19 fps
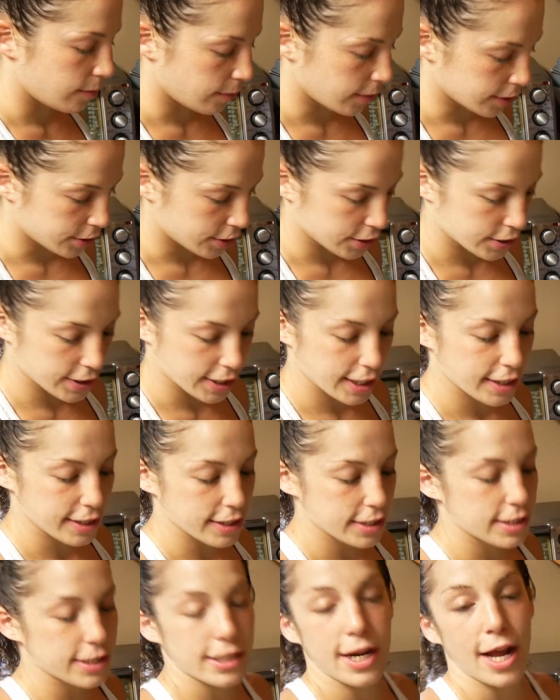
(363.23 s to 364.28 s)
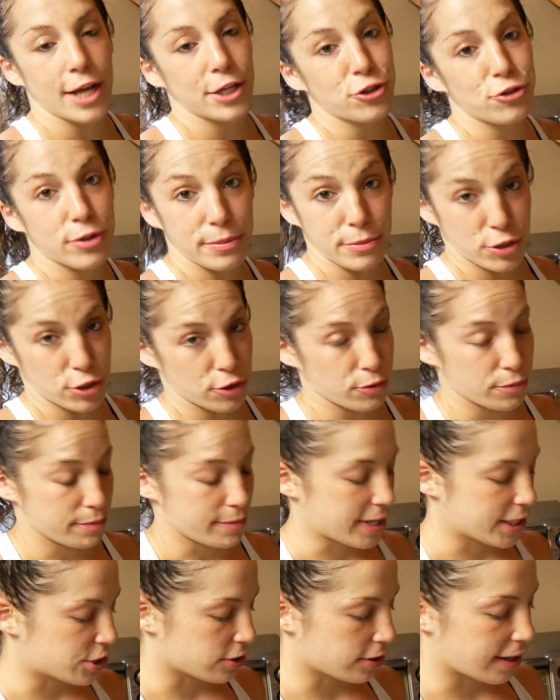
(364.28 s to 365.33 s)
we're just gonna, this is an ice cream scoop.
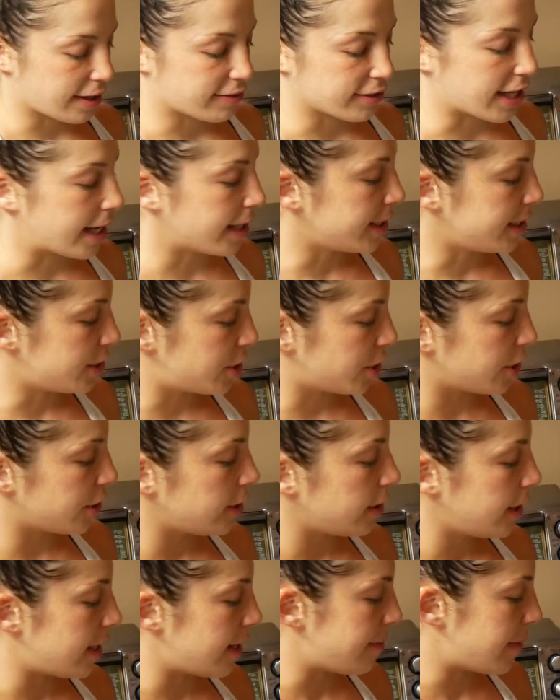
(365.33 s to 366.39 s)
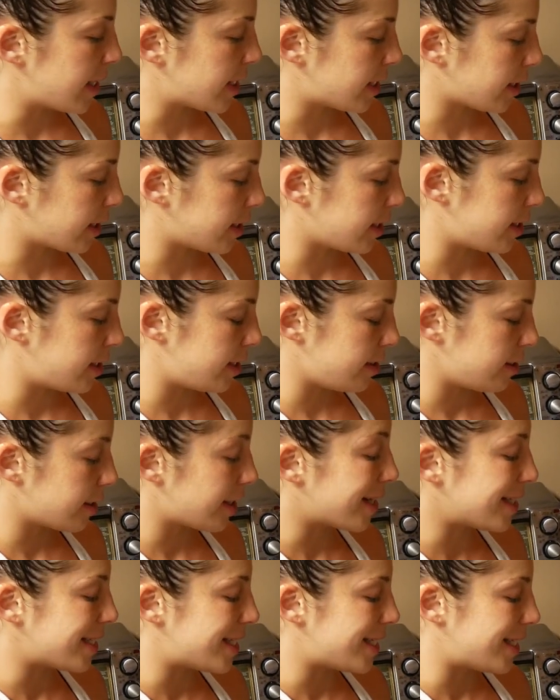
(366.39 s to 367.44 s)
Makes your life a lot easier, and it makes a
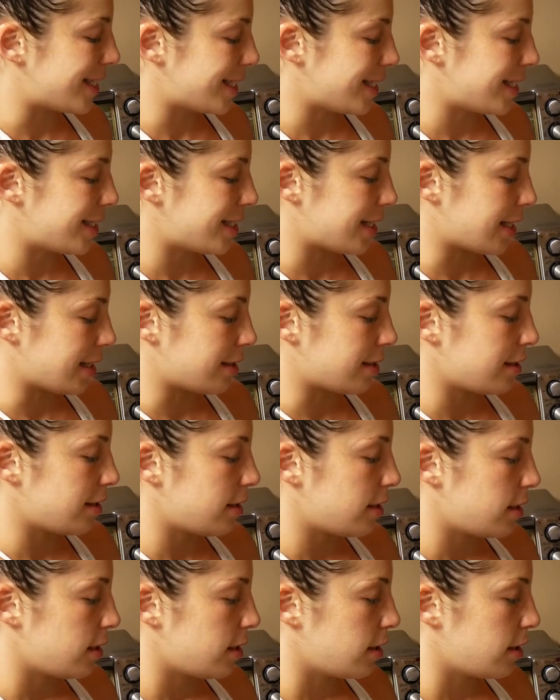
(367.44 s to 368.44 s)
consistent